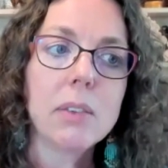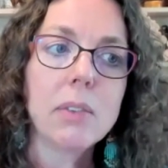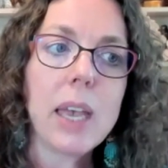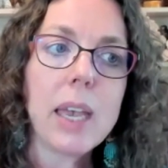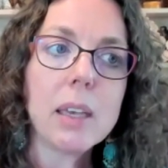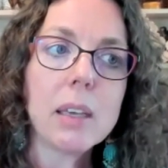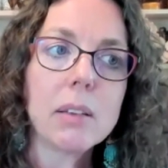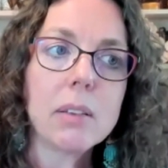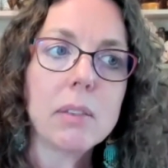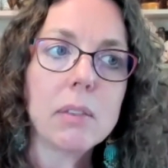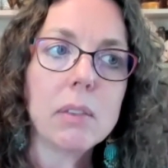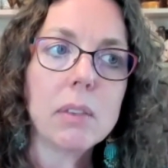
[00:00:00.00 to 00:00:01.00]
they
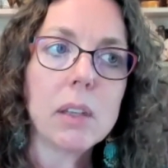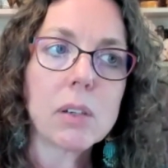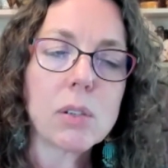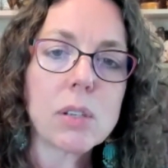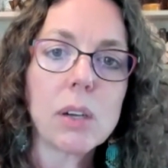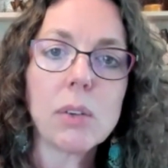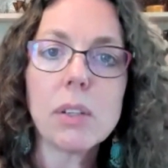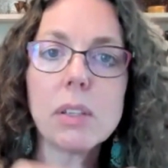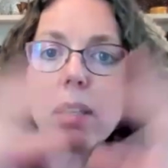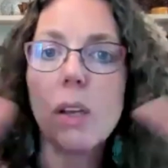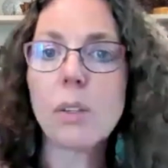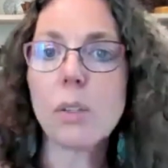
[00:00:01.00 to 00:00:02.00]
the
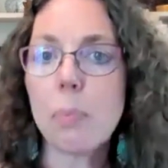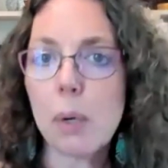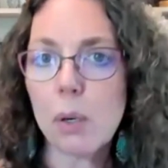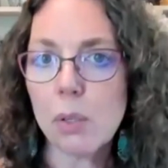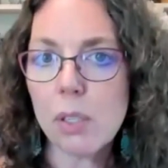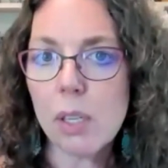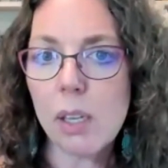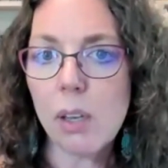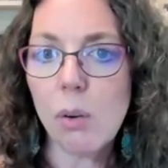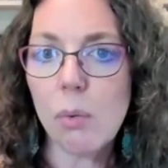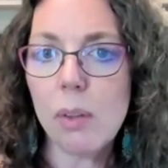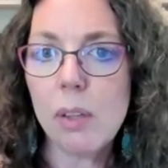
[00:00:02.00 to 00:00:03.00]
cells burst and
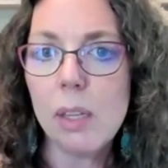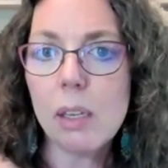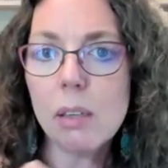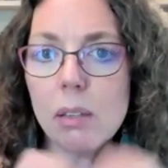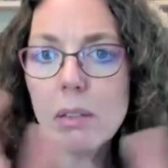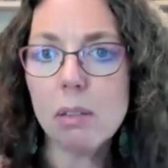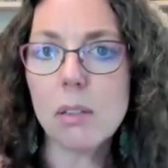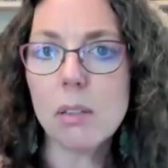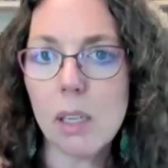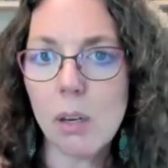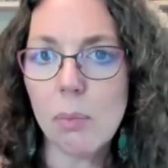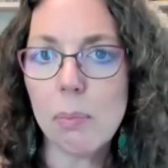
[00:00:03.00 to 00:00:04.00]
they
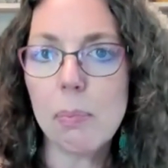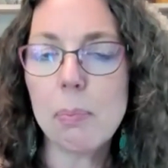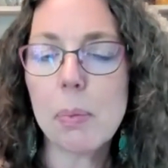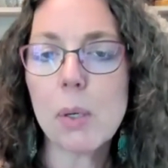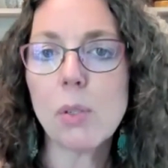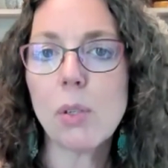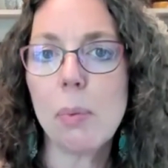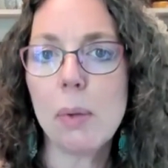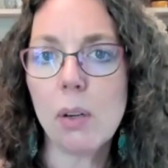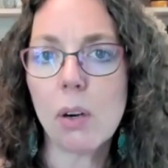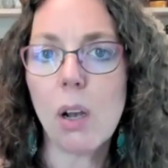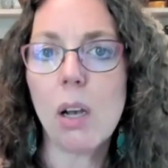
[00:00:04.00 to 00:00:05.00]
burst open
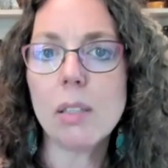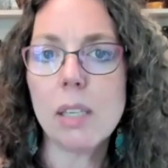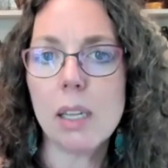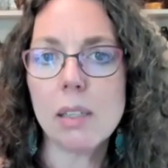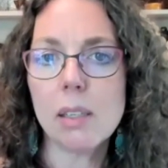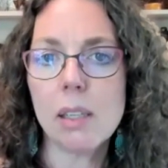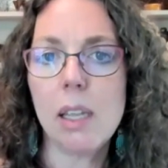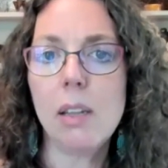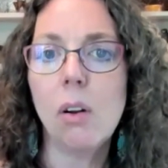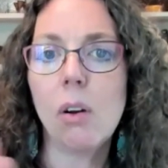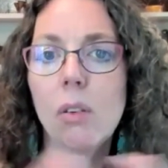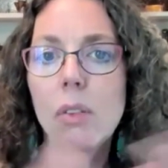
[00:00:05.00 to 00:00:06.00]
their contents, and
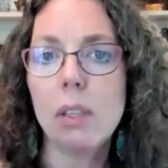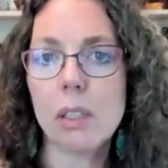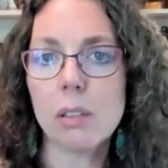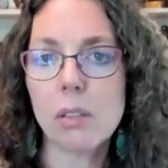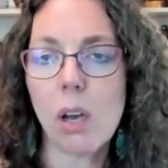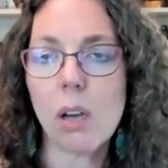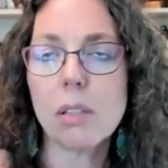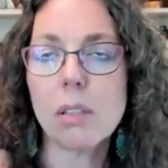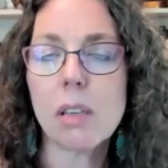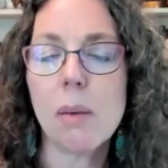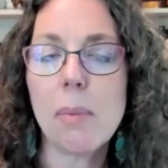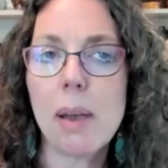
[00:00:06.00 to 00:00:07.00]
then all the
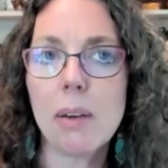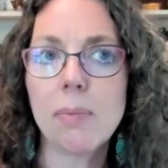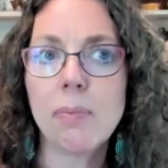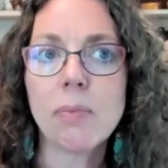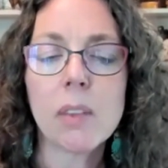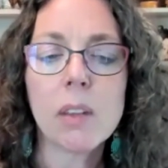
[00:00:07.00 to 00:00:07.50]
toxins come out.